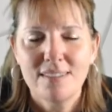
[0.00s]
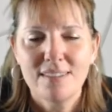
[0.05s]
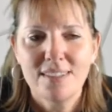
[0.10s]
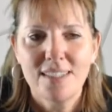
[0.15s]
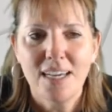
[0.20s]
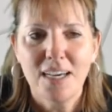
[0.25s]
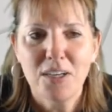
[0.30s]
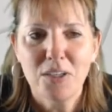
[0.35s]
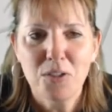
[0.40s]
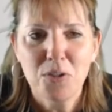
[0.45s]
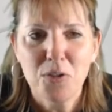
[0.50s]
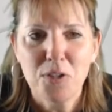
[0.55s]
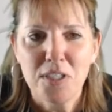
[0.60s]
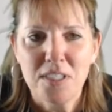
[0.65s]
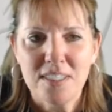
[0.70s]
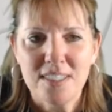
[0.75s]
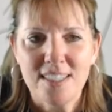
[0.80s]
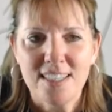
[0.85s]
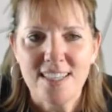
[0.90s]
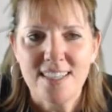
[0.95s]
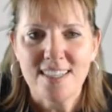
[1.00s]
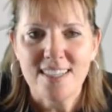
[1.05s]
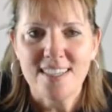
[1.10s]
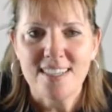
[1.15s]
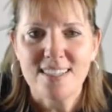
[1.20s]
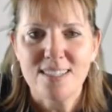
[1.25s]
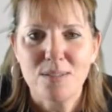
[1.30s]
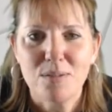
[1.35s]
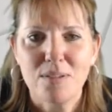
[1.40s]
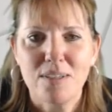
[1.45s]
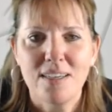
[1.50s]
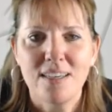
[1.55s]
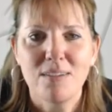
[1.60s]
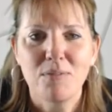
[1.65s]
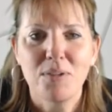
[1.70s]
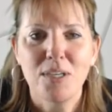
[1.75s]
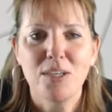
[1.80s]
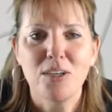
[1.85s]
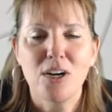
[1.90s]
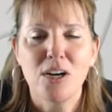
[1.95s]
categories like this.
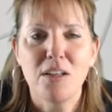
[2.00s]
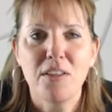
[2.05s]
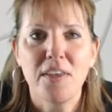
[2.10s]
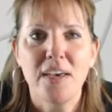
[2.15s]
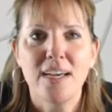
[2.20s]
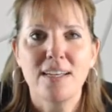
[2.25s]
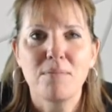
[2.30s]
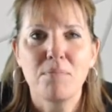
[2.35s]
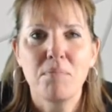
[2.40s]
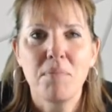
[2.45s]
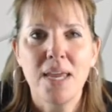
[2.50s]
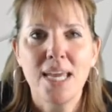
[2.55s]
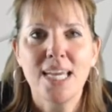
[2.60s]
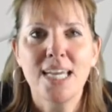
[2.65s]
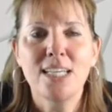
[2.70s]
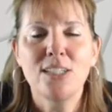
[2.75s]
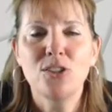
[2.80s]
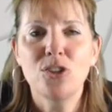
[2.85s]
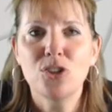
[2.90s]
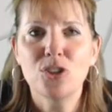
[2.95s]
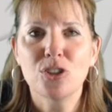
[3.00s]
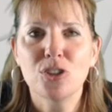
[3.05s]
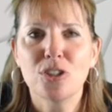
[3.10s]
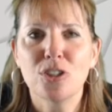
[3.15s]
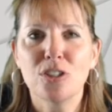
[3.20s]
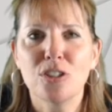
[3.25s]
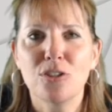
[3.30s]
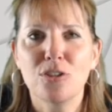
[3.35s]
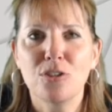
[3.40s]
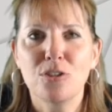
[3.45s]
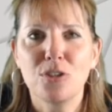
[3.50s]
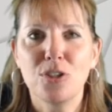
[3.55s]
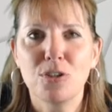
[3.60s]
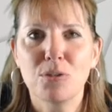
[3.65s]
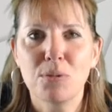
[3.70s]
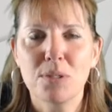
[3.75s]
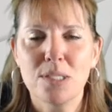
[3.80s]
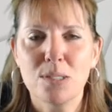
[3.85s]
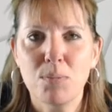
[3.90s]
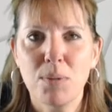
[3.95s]
And we call that making sure your
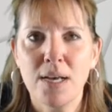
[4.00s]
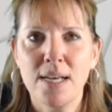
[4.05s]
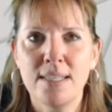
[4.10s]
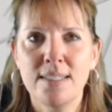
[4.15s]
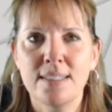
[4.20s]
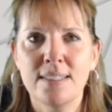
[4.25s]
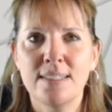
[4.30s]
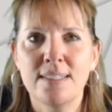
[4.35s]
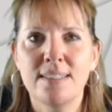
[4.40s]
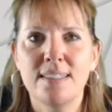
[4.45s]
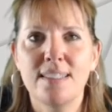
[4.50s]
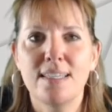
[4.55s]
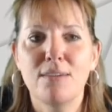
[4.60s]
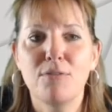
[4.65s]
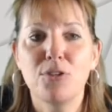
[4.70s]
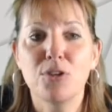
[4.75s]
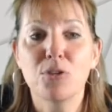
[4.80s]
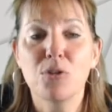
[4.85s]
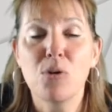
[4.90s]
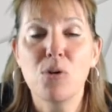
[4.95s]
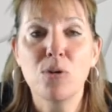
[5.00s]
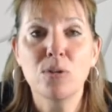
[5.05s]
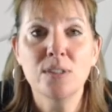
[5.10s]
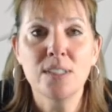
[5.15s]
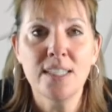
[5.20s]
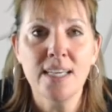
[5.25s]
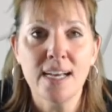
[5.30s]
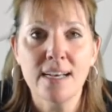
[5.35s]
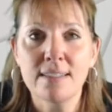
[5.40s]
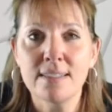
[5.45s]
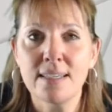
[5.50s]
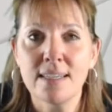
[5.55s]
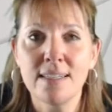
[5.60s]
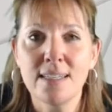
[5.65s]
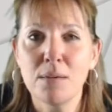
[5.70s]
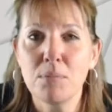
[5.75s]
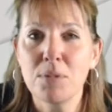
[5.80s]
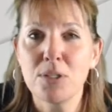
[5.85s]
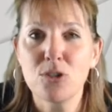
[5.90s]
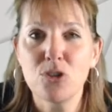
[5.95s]
respondent, if you're only asking
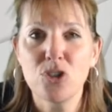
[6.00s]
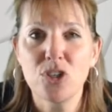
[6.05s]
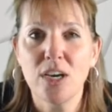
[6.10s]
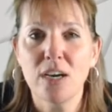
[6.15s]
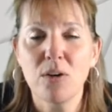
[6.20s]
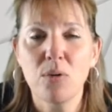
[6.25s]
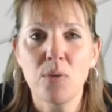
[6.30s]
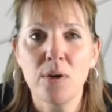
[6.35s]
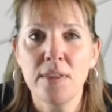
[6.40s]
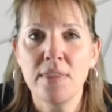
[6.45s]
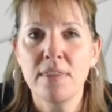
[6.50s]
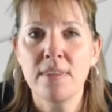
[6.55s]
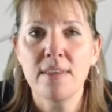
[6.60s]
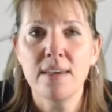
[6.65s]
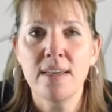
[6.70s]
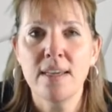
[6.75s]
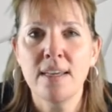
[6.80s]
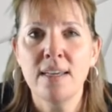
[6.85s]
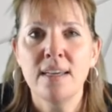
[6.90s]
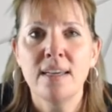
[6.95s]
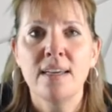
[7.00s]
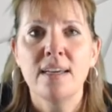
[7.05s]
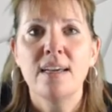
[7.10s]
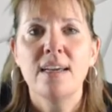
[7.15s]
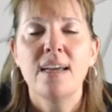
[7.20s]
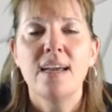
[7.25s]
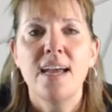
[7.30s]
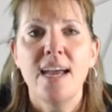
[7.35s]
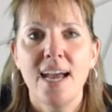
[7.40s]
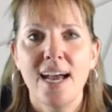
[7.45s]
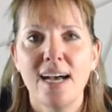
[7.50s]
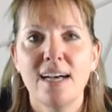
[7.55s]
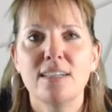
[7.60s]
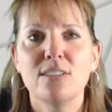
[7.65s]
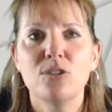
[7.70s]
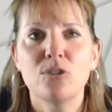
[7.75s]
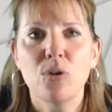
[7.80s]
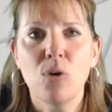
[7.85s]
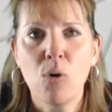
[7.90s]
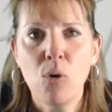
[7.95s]
them to check 1 thing,
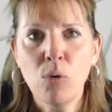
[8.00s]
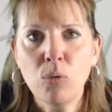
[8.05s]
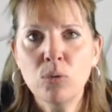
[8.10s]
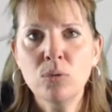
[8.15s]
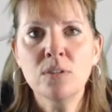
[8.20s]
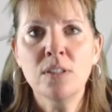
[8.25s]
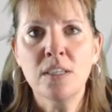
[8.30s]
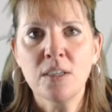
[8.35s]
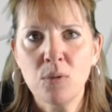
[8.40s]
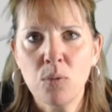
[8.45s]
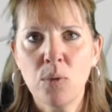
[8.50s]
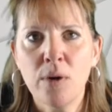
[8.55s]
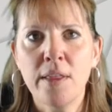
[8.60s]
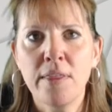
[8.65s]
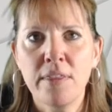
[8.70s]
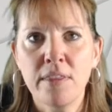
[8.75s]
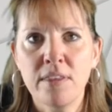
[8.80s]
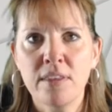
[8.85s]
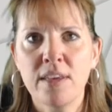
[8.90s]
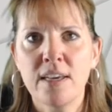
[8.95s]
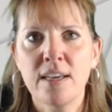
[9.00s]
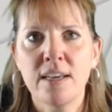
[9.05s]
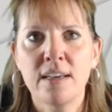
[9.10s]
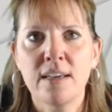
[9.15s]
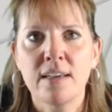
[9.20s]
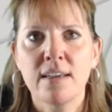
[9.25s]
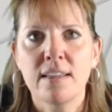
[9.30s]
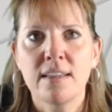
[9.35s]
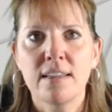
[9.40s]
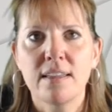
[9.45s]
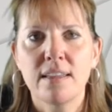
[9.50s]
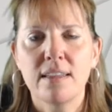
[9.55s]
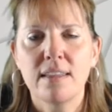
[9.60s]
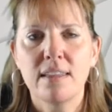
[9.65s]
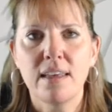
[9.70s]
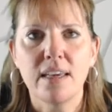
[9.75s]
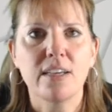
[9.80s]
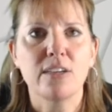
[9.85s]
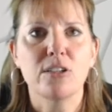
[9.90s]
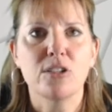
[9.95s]
has only 1 thing
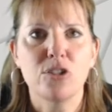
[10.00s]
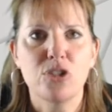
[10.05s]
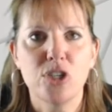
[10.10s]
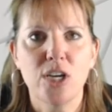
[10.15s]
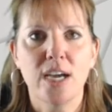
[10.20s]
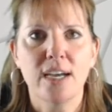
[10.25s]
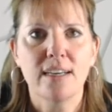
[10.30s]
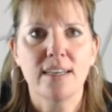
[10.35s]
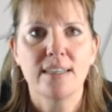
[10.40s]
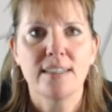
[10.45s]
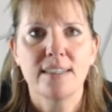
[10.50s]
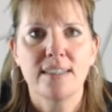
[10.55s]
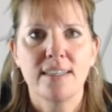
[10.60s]
they could check.